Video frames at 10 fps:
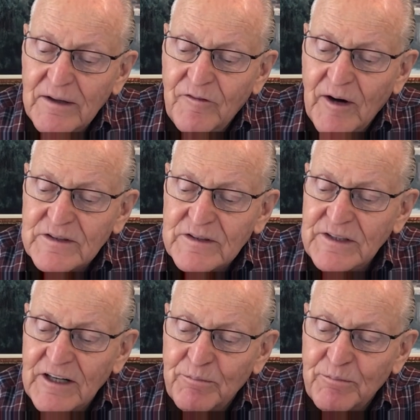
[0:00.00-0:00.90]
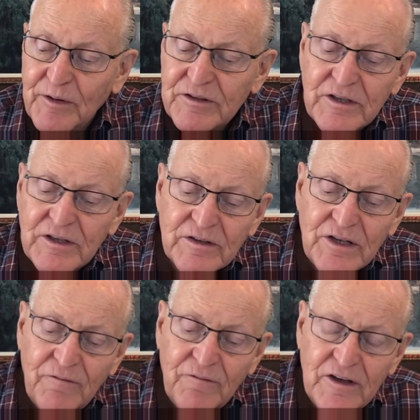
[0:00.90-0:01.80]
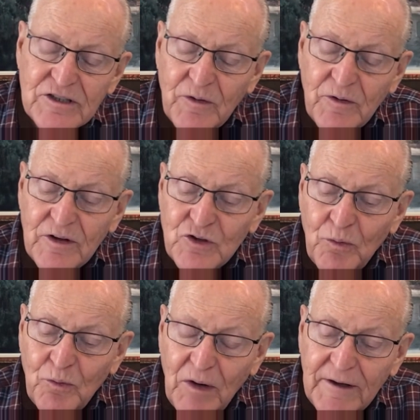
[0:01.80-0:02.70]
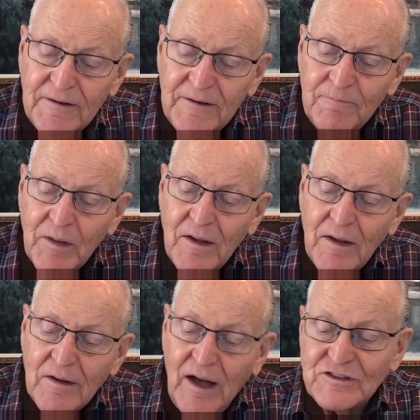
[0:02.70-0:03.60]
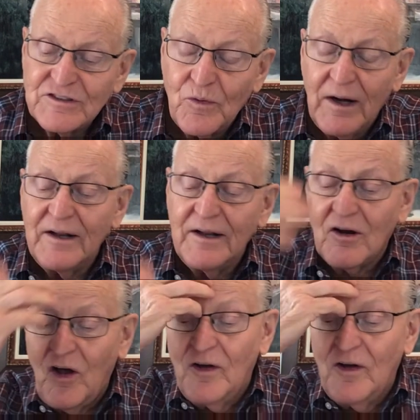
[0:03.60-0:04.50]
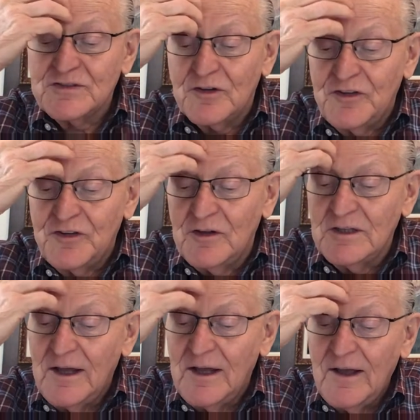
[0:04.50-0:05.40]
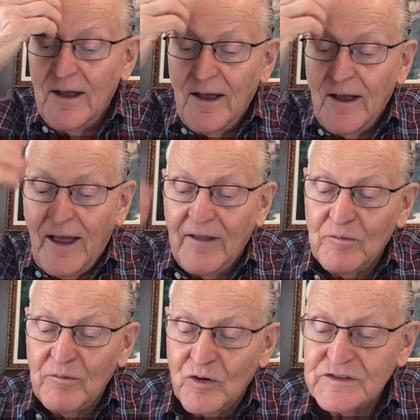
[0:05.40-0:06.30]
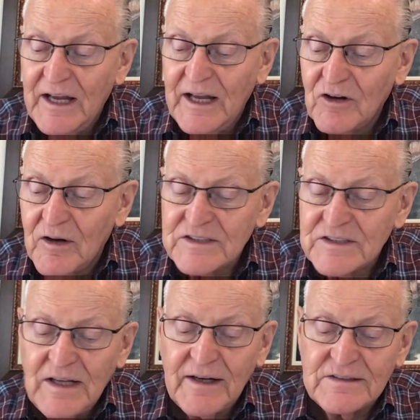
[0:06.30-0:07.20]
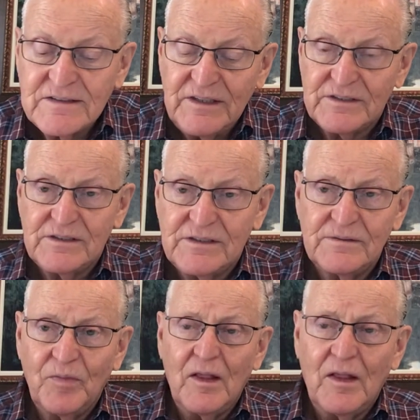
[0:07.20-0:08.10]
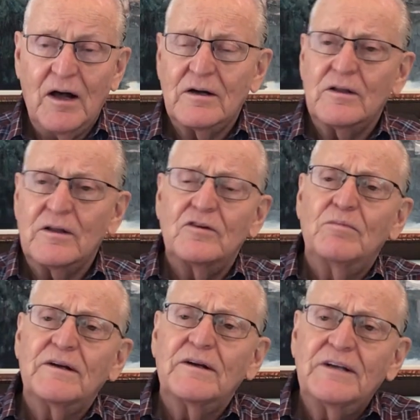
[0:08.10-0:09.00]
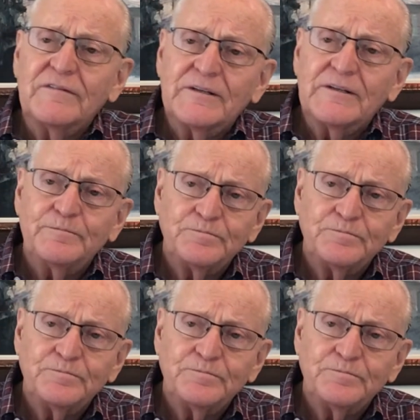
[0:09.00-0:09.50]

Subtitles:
for our sin and purchase our salvation with his own blood. Consequently, the law is fulfilled, and the Mosaic law does not exist under the new blood covenant.